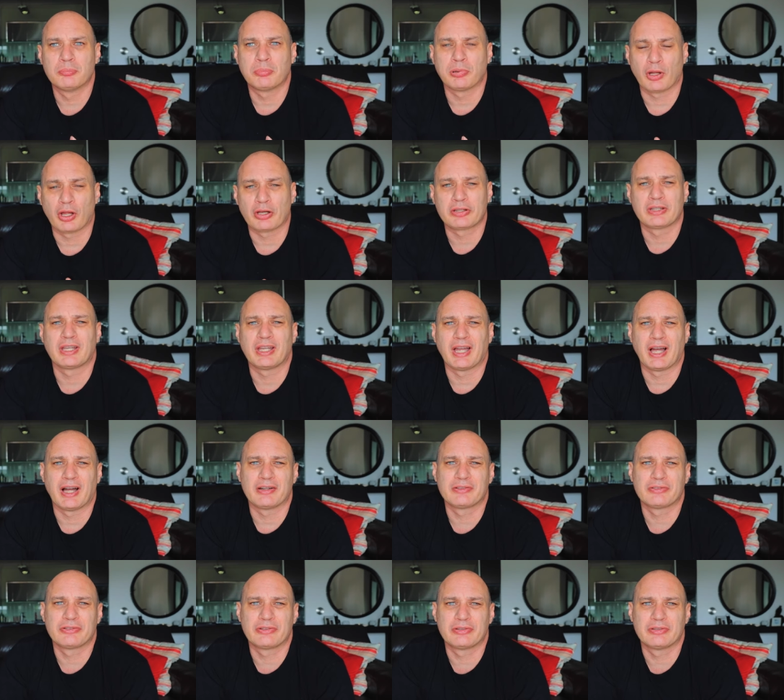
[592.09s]
blocking
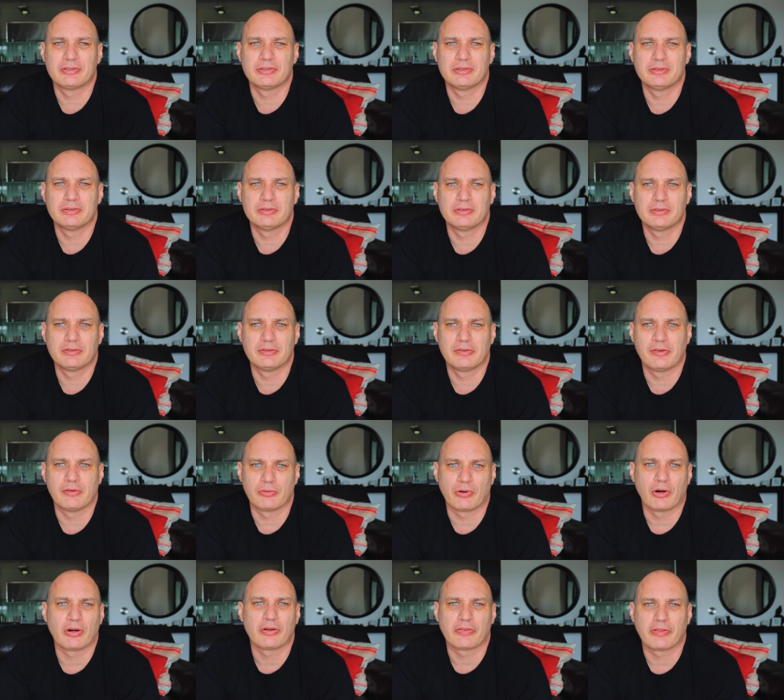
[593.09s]
out
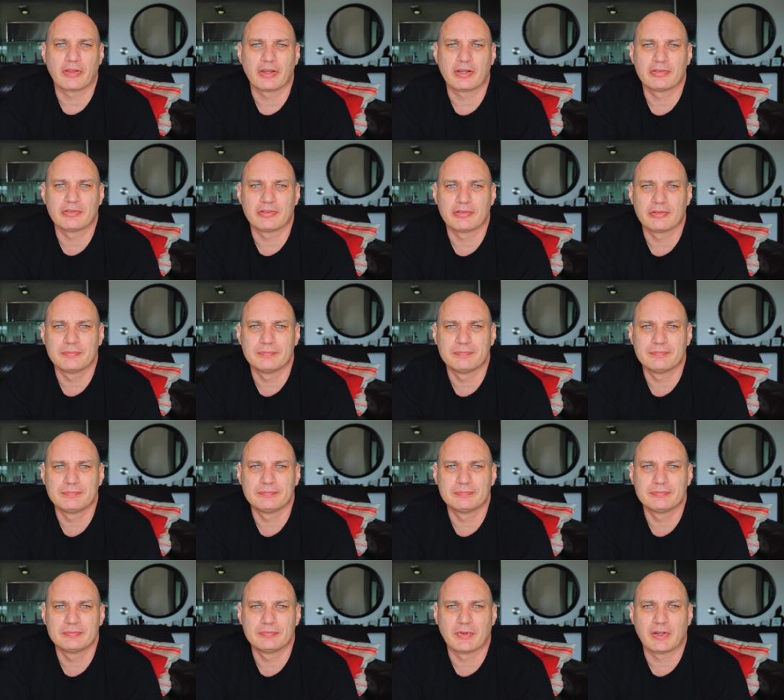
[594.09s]
the wrong things
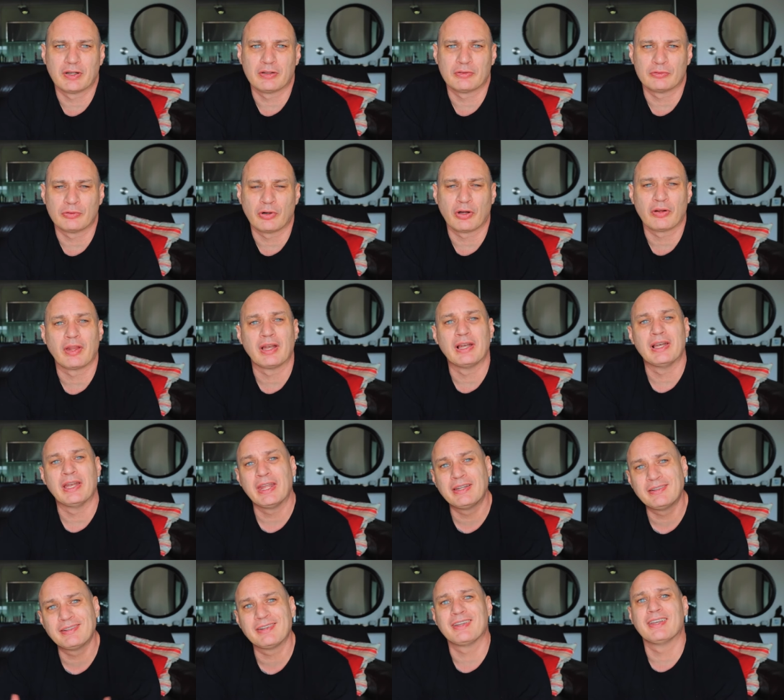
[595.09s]
and rather
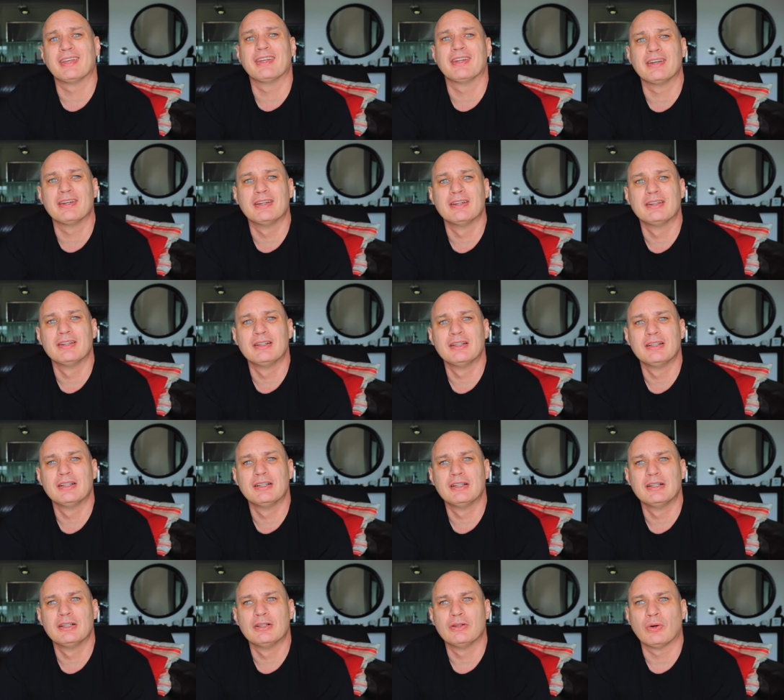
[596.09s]
letting in
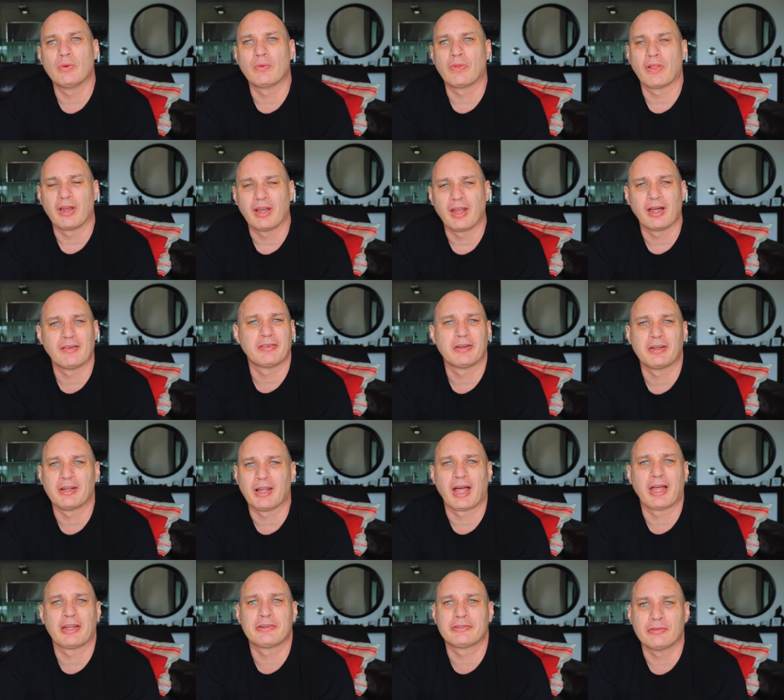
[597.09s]
all the love
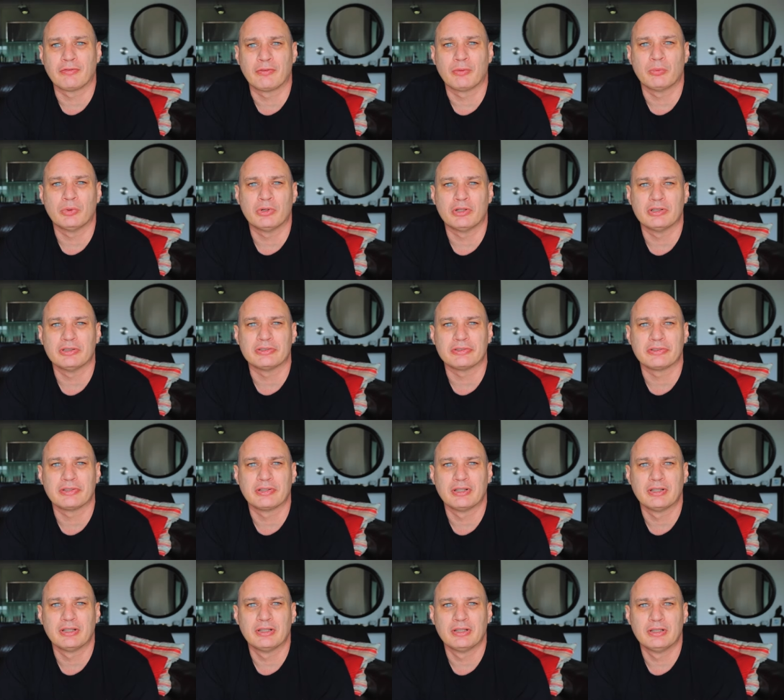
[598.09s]
and light of the world
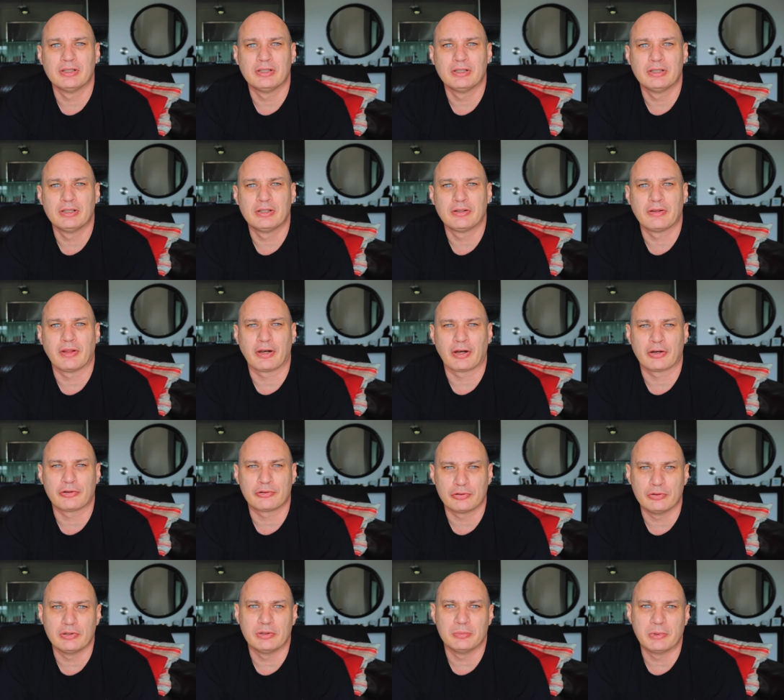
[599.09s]
that I
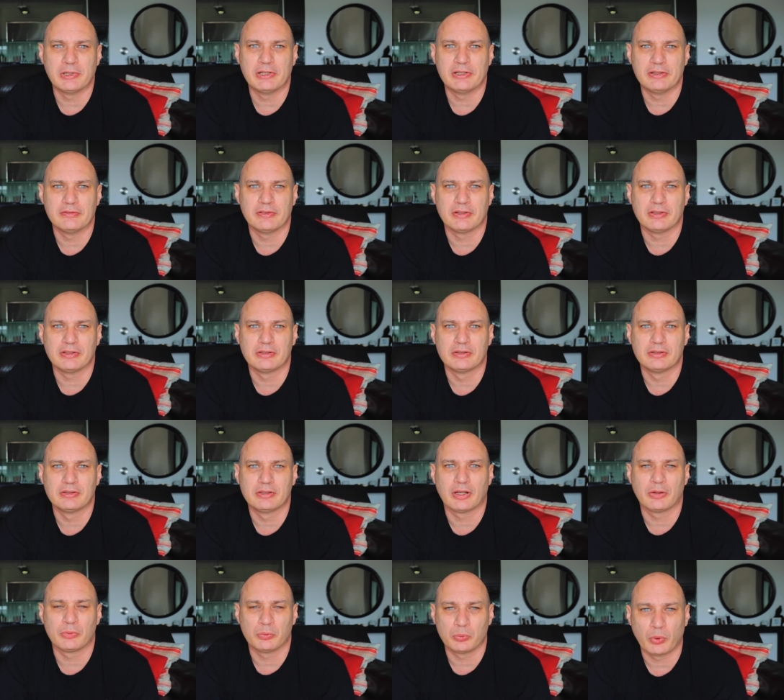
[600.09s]
truly believe in
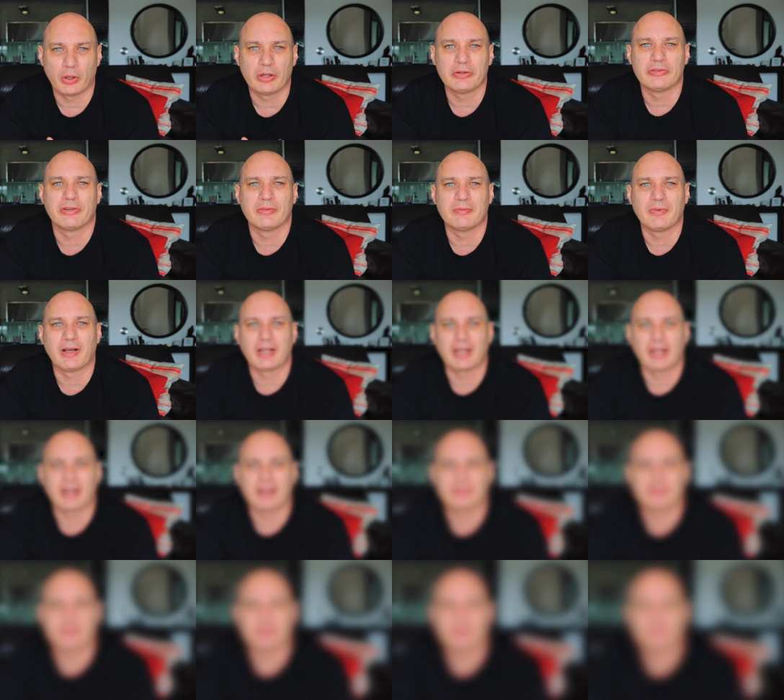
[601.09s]
and want in my
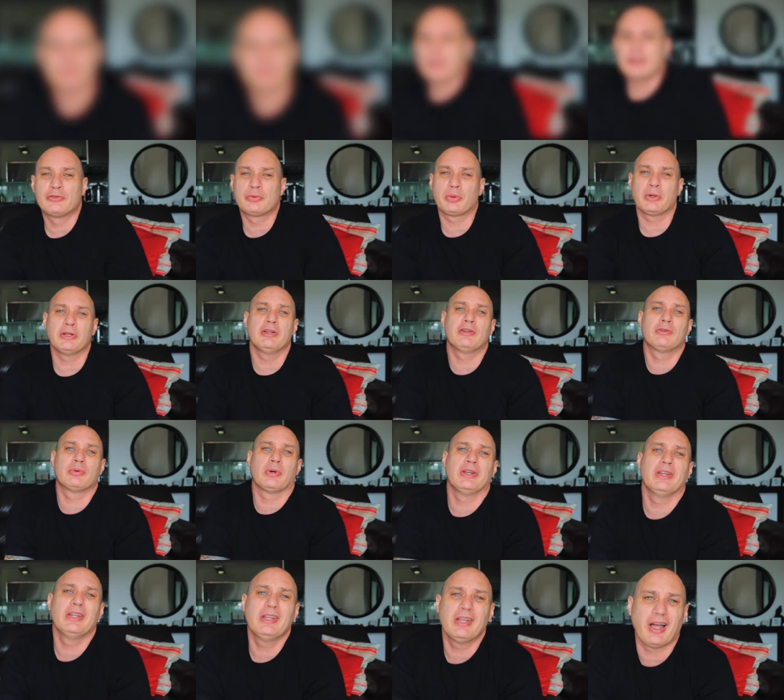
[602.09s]
life. In
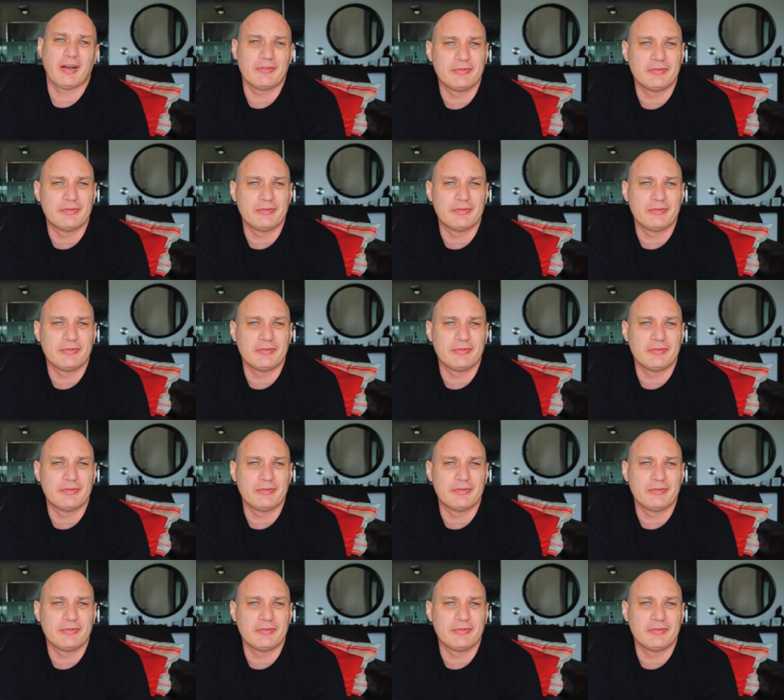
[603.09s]
2020,